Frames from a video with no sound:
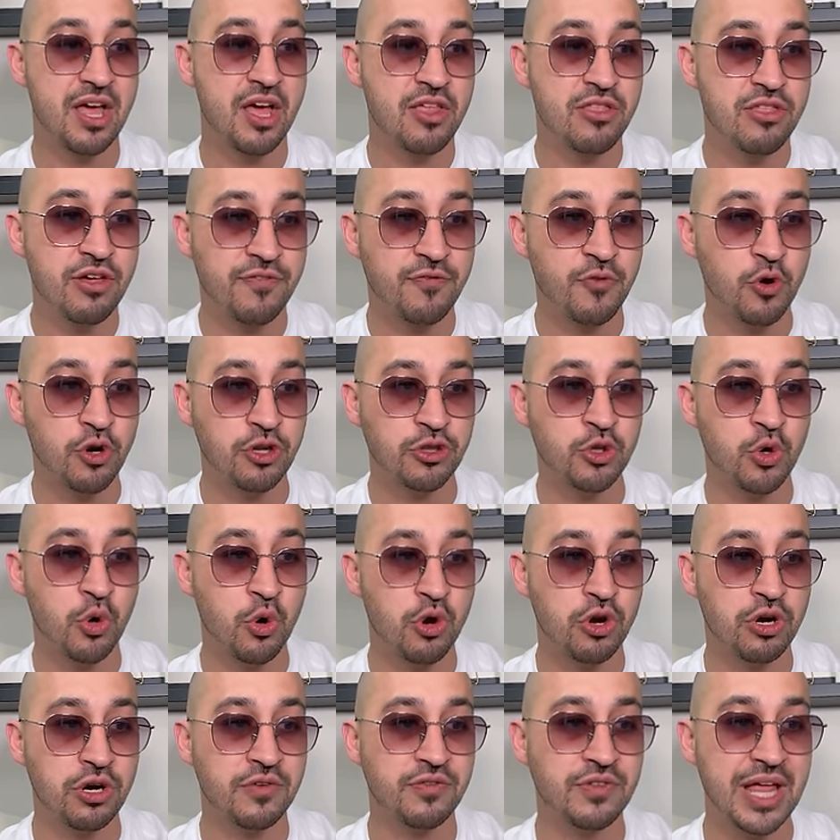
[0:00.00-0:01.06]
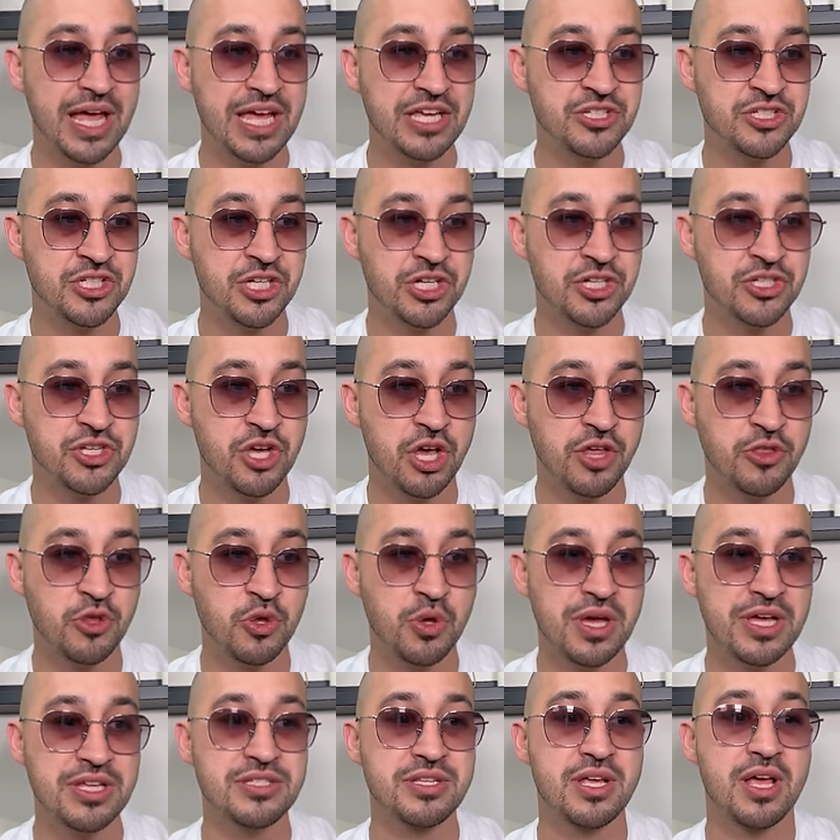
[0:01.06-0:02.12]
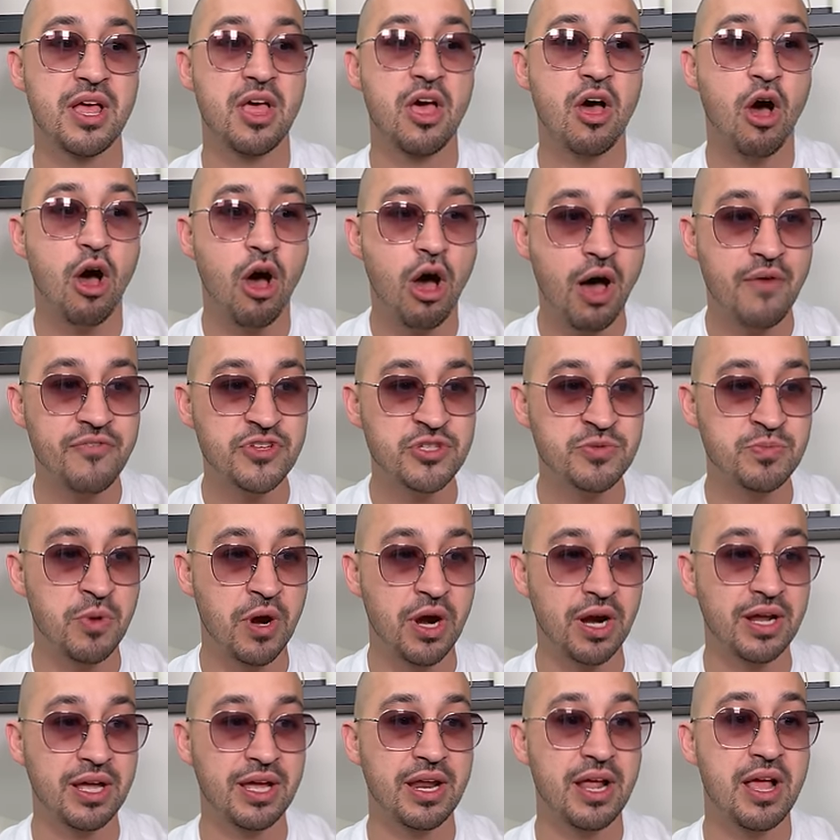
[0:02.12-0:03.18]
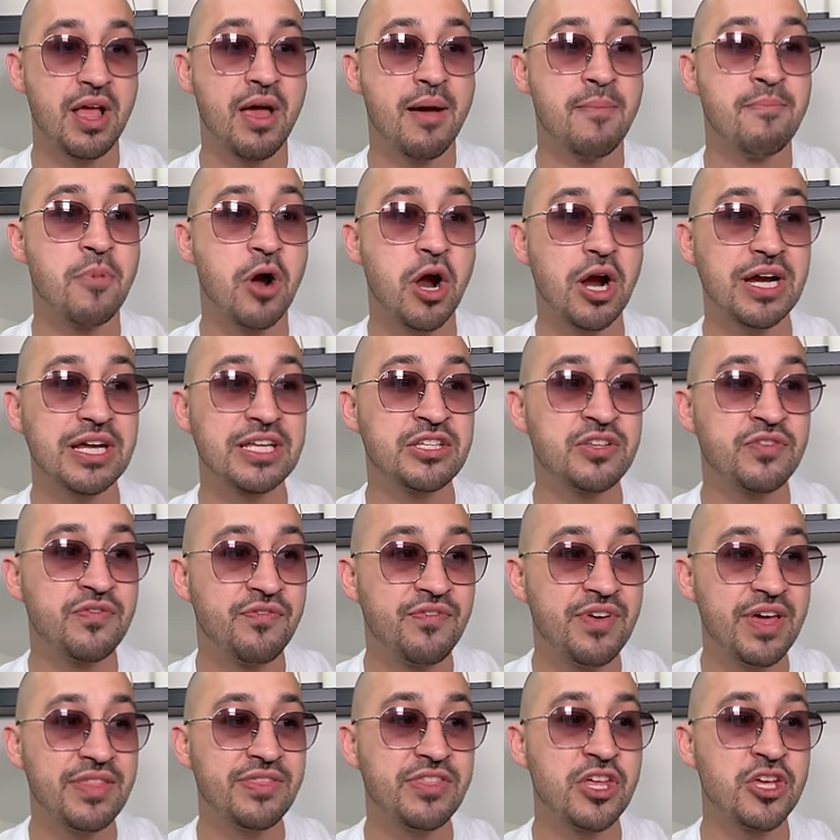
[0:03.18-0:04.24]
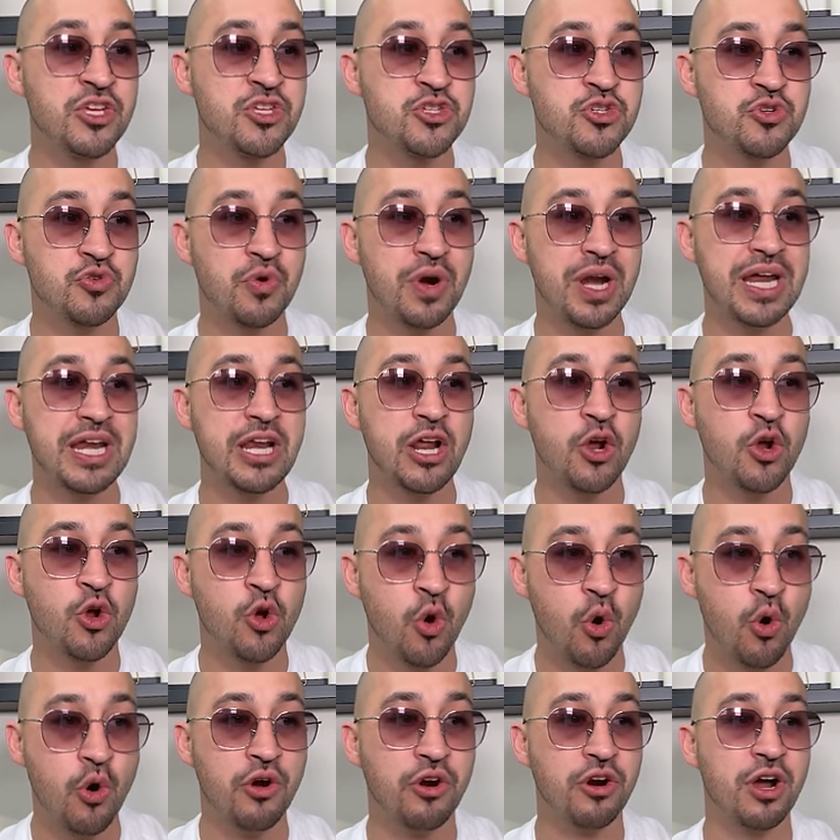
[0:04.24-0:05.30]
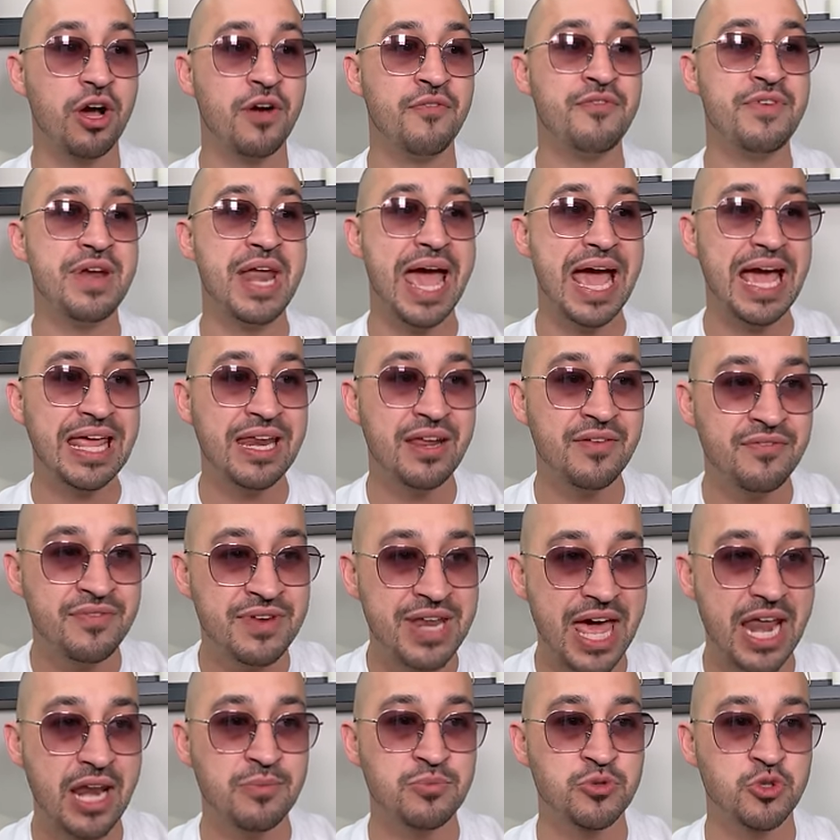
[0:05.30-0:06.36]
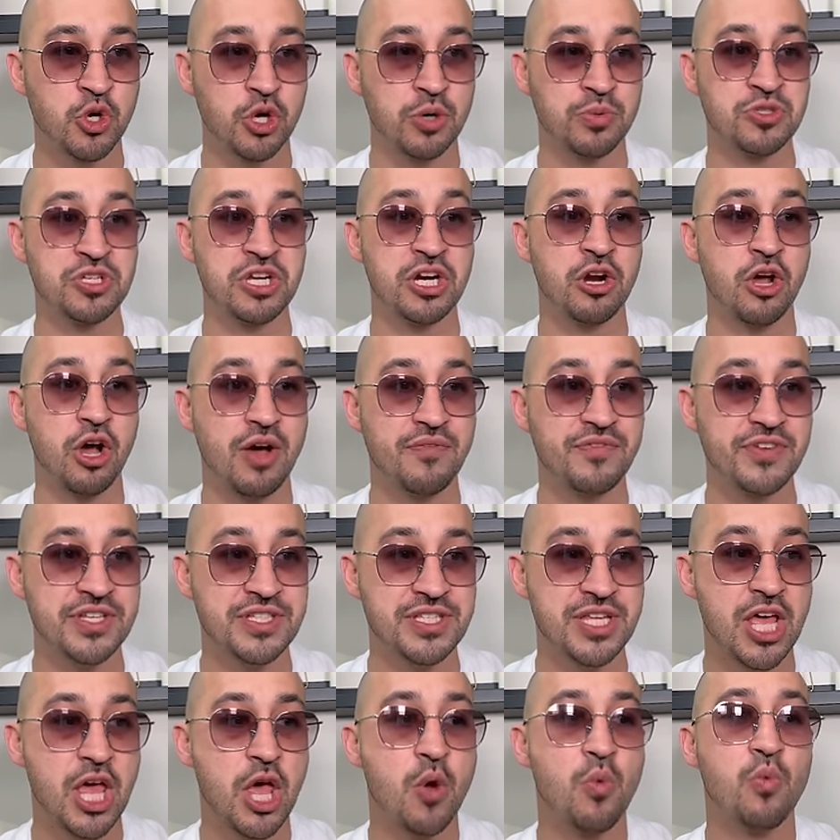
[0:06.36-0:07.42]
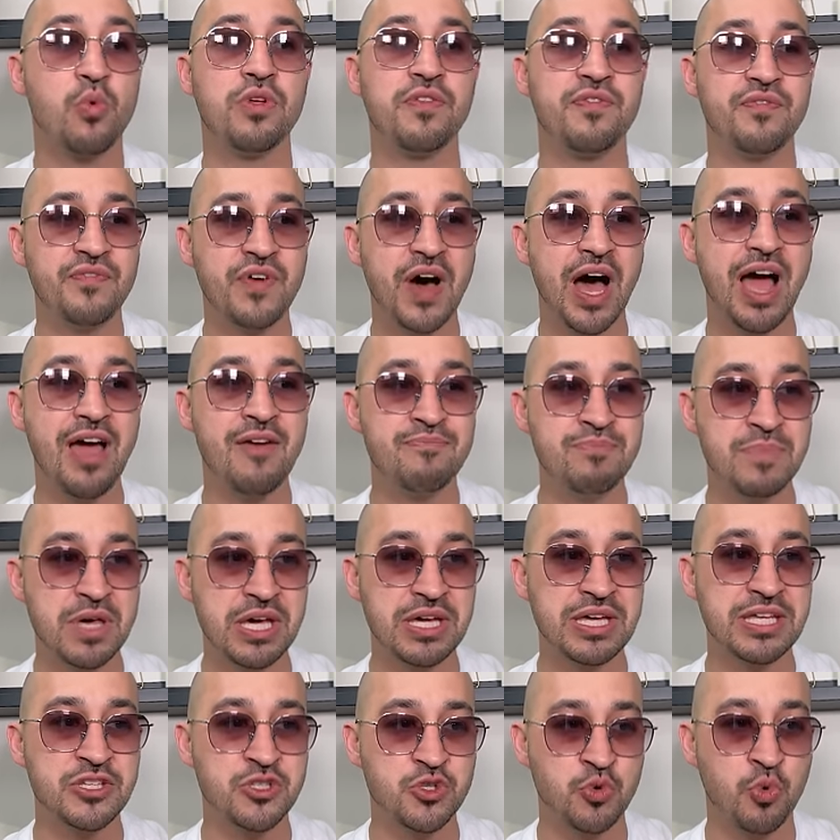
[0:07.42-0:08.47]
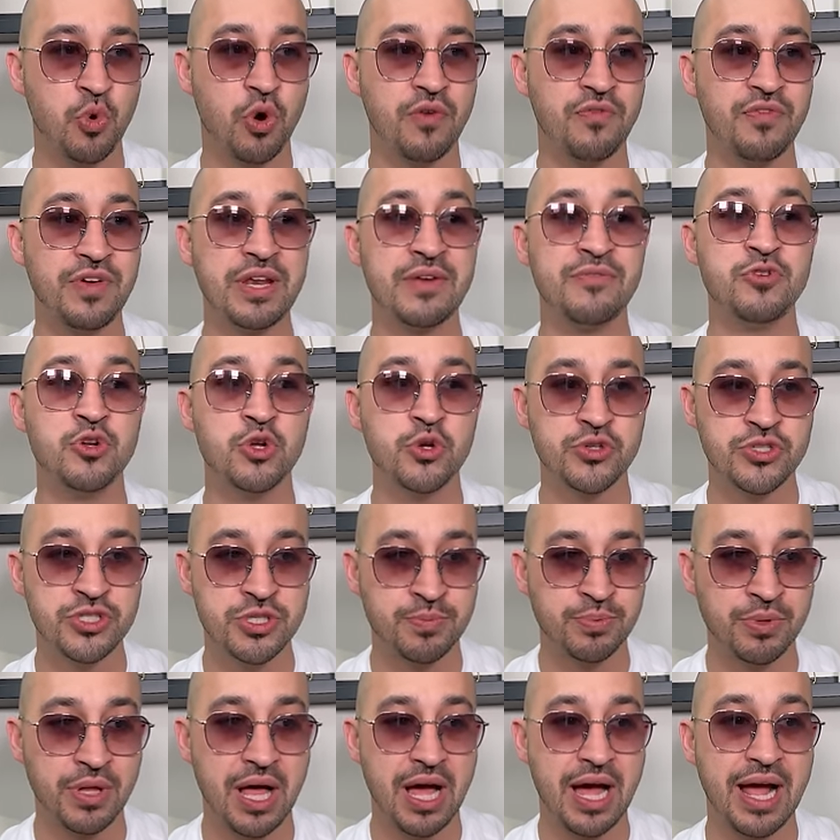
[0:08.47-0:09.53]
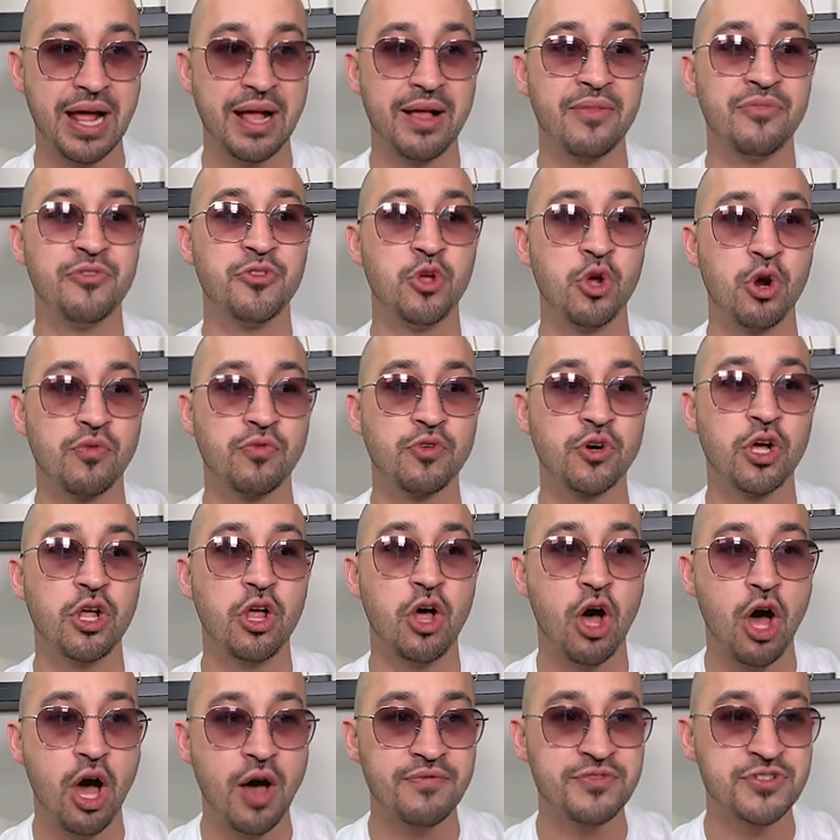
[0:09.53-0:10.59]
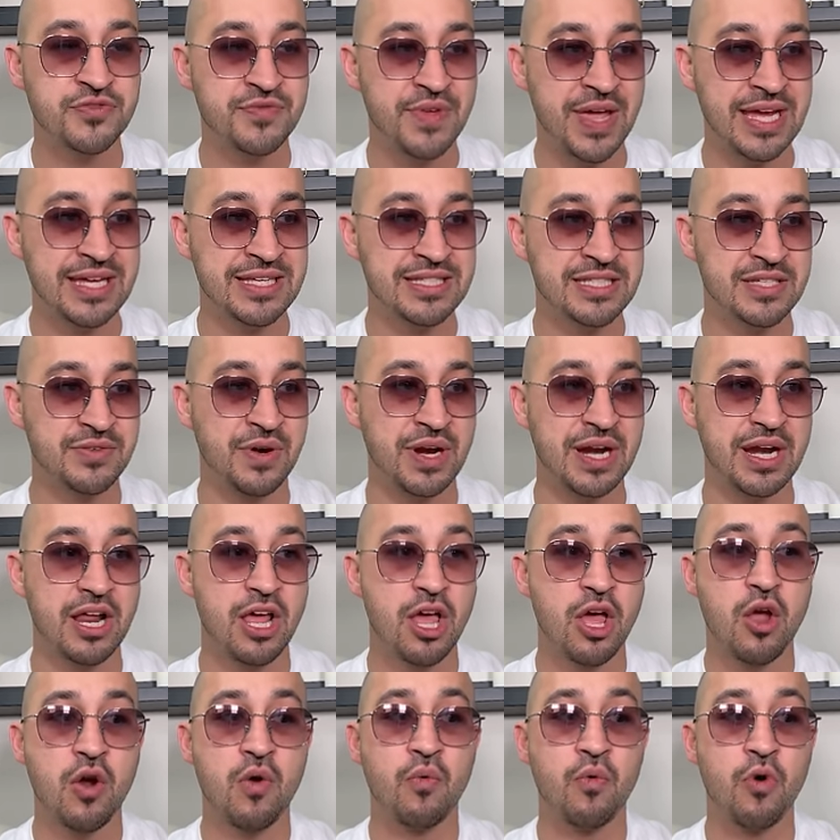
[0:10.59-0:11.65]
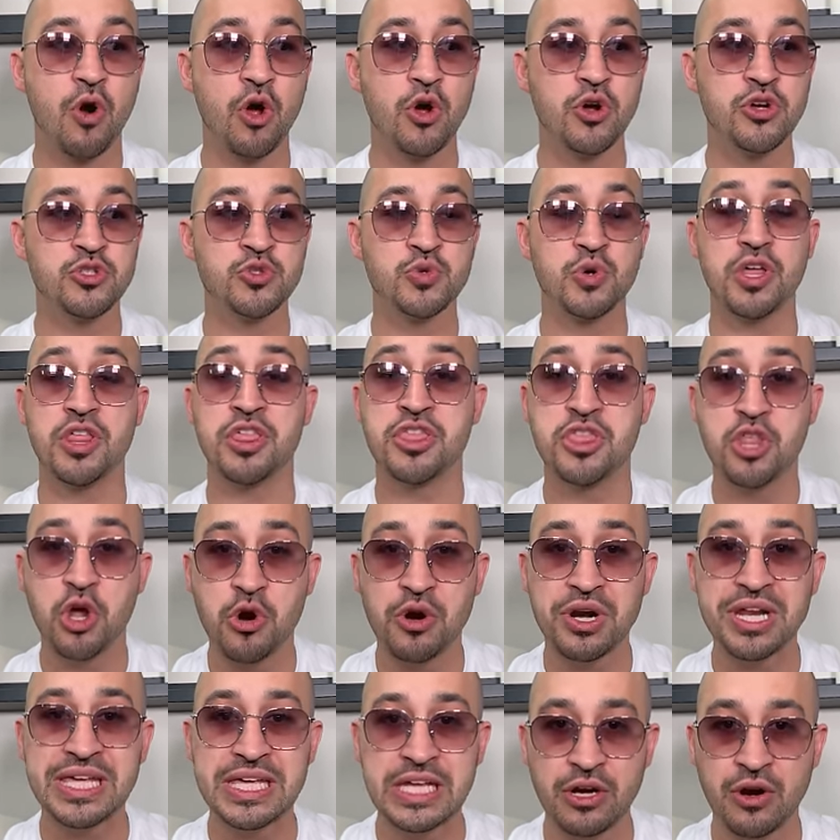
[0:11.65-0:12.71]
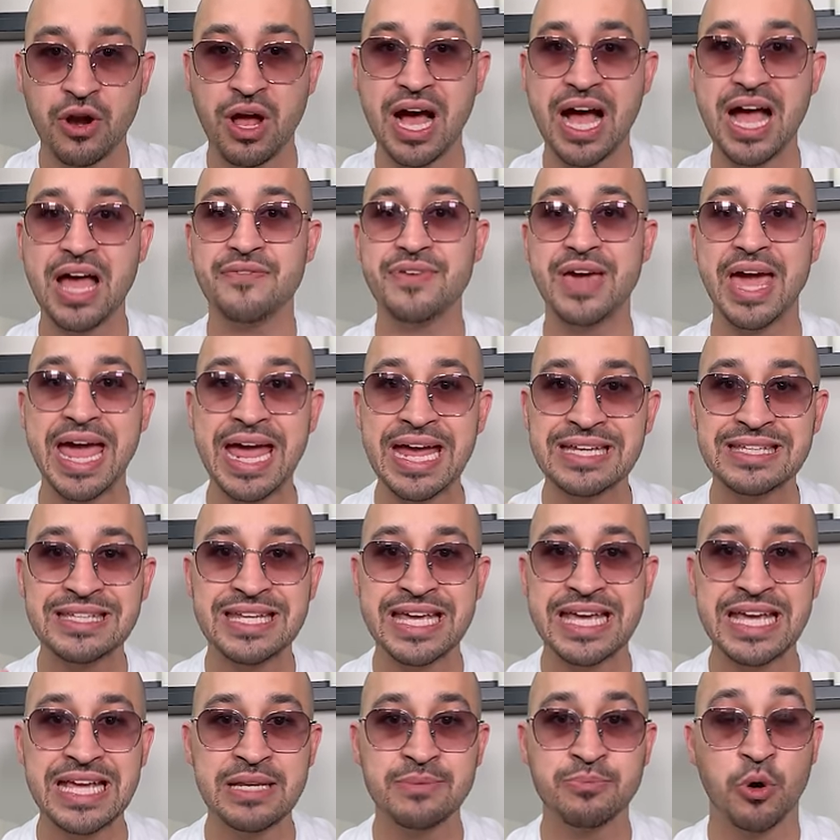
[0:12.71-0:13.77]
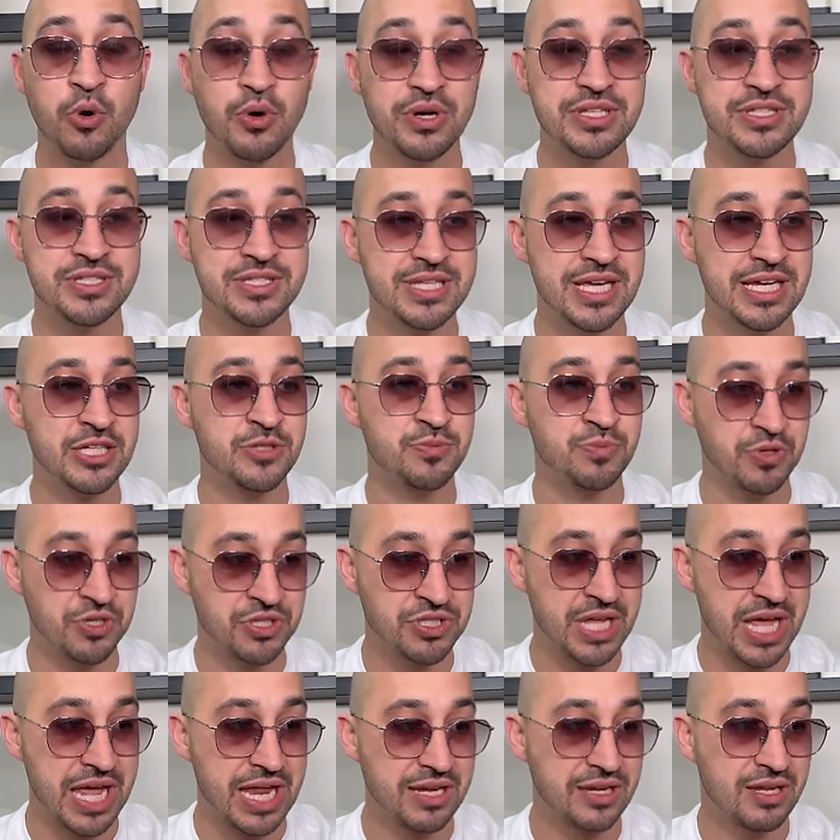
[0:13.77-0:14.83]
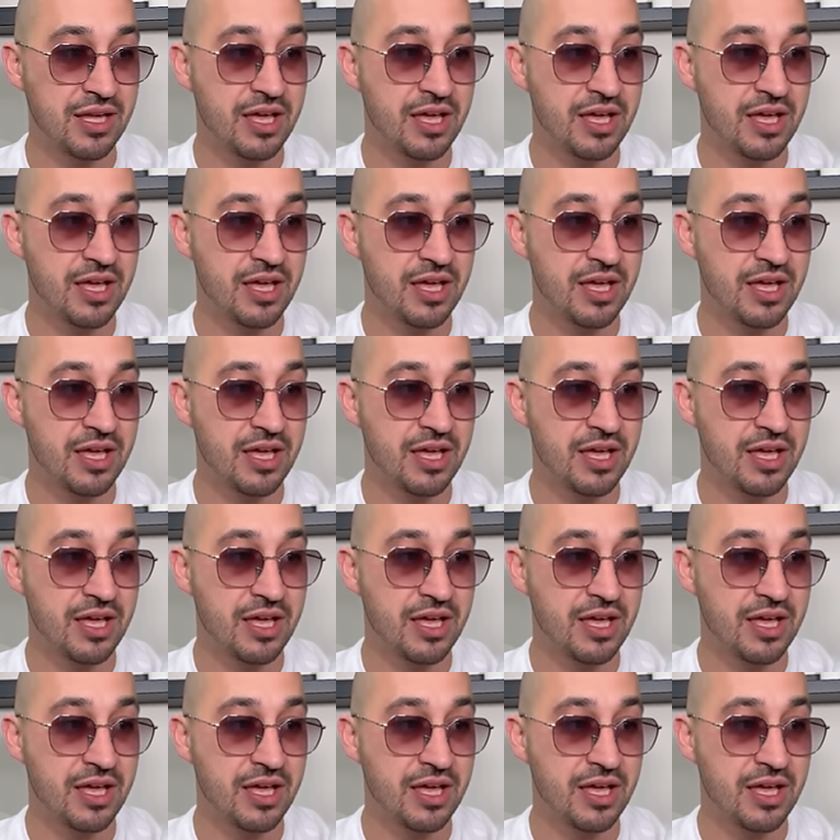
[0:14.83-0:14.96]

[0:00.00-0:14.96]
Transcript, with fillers: The fourth quarter of last year saw the U.S. office market's fifth straight quarter of negative net absorption in office. With 5 million square feet of new supply, the overall office vacancy rate rose to a 30-year high of 18.6%.